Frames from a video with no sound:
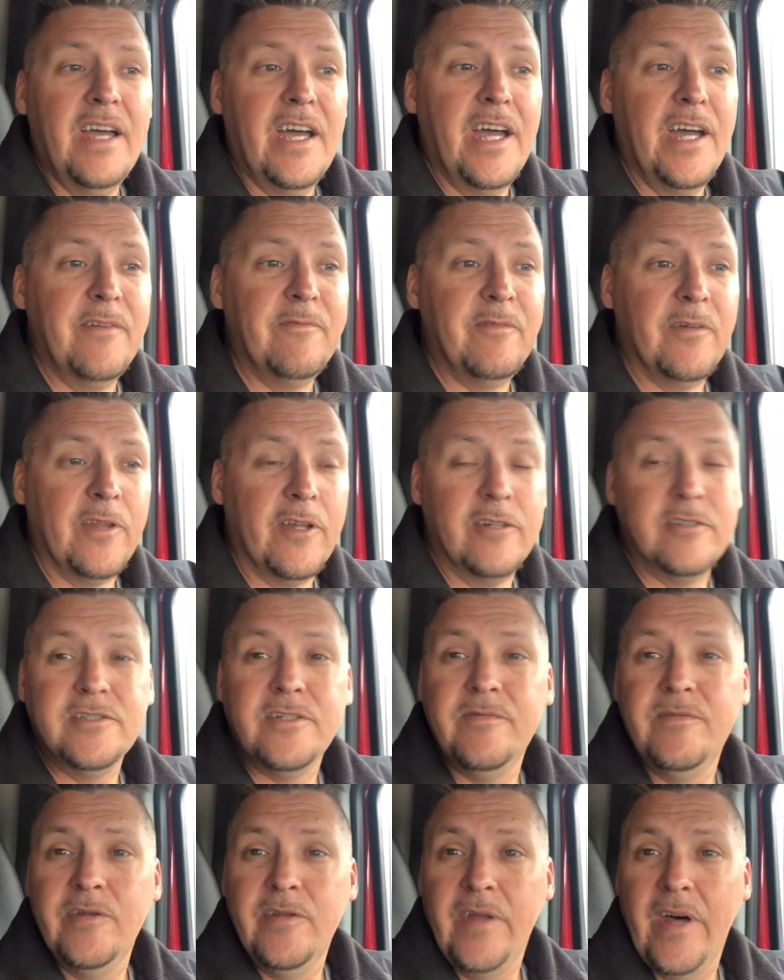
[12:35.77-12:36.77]
And for those
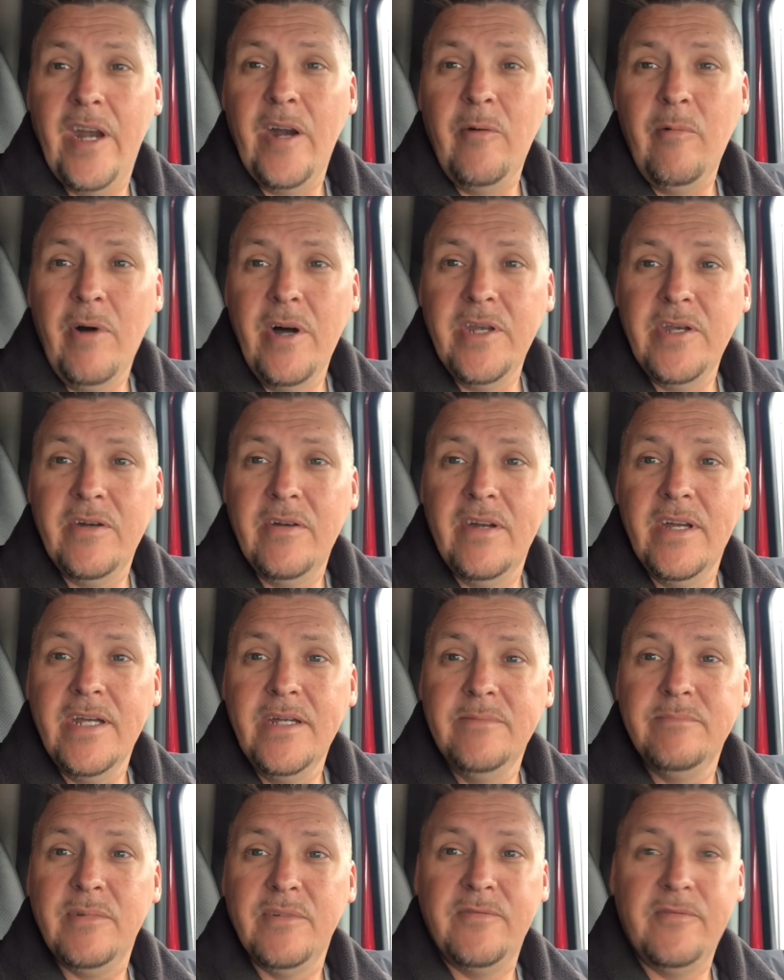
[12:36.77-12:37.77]
of you that are
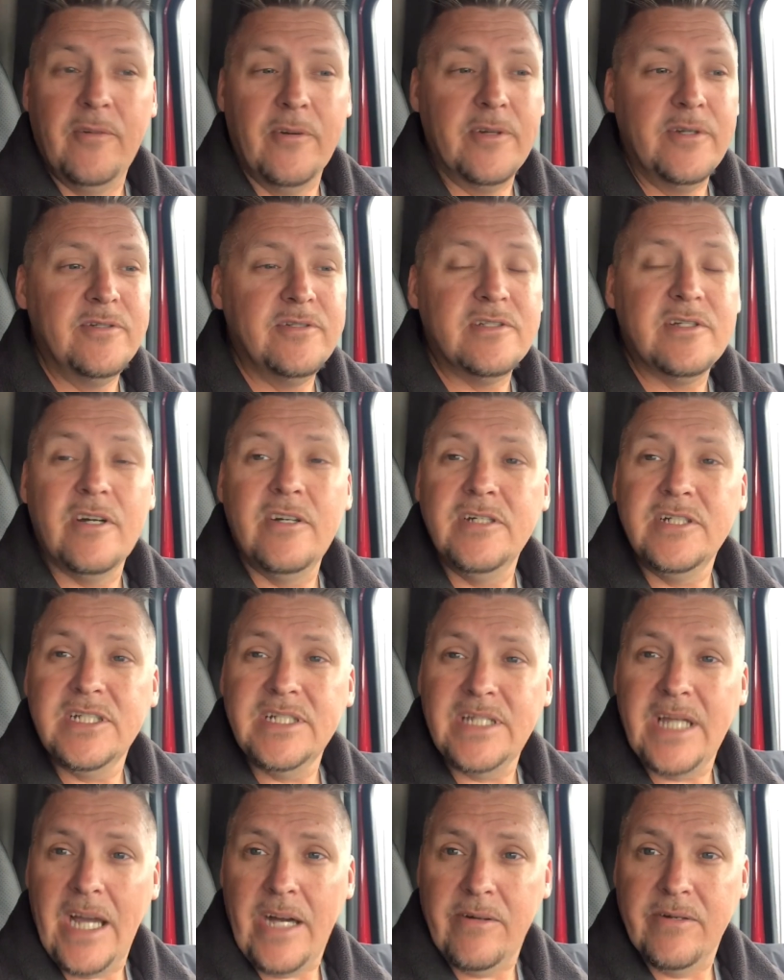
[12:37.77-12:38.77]
wondering, before you start
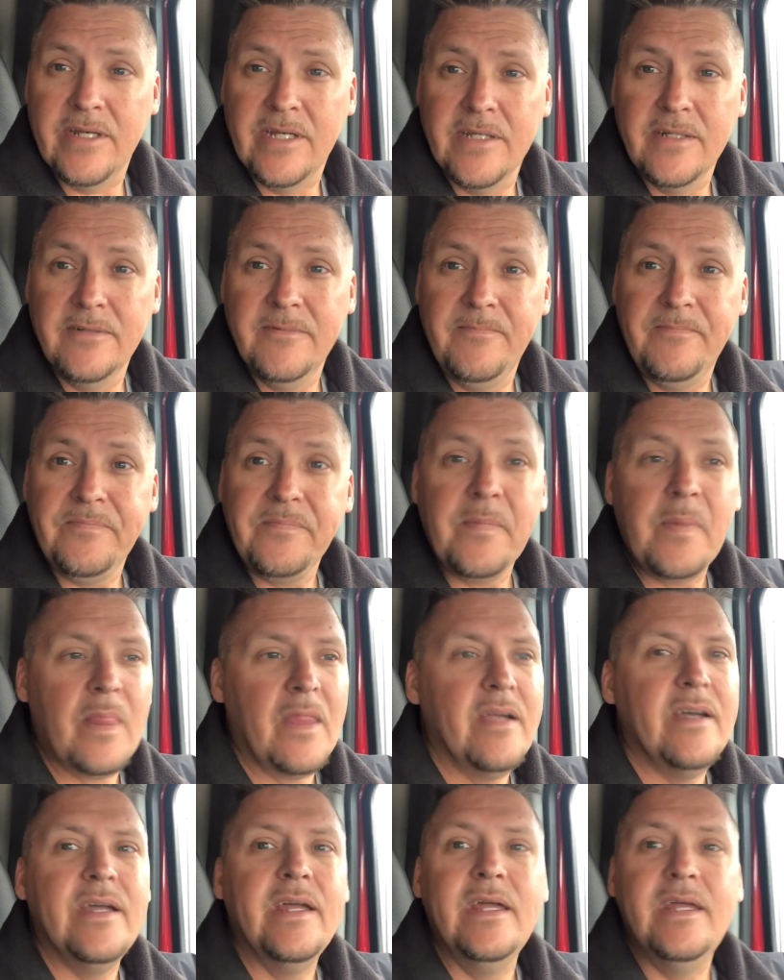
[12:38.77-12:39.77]
shouting,
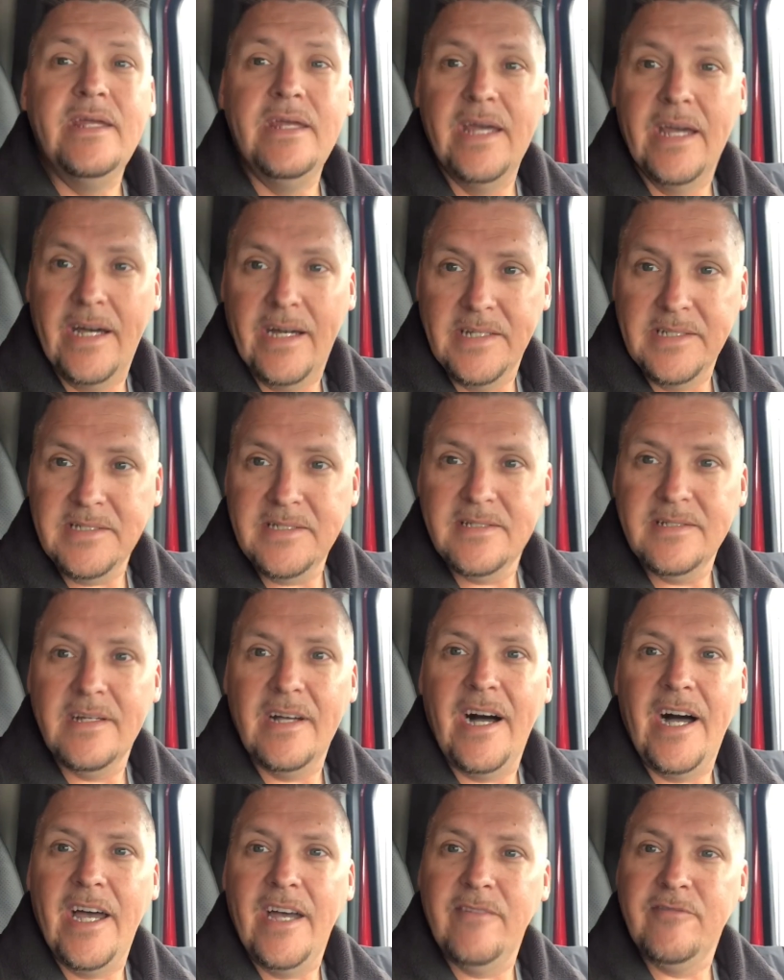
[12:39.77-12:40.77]
yes,
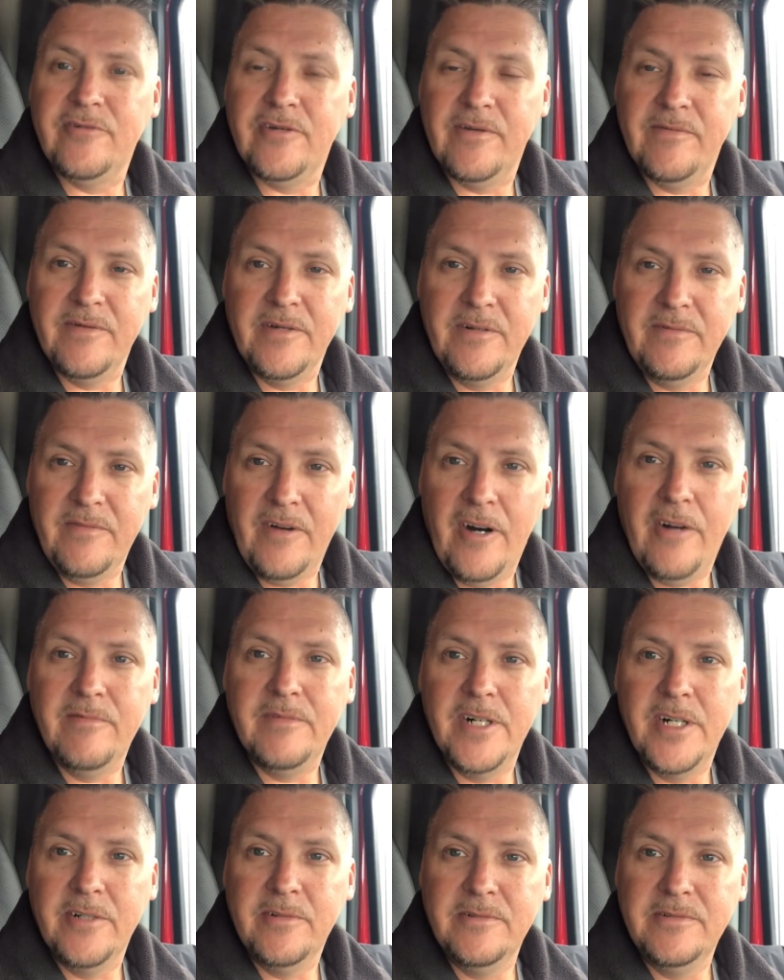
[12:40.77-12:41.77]
I have driven a
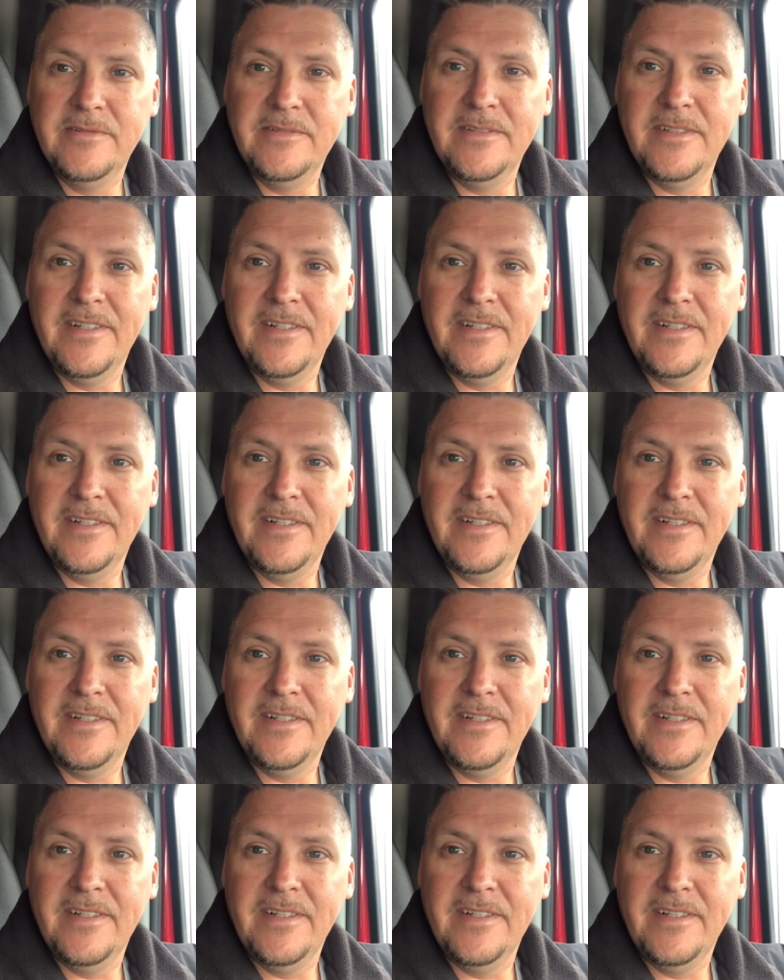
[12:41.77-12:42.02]
Volvo.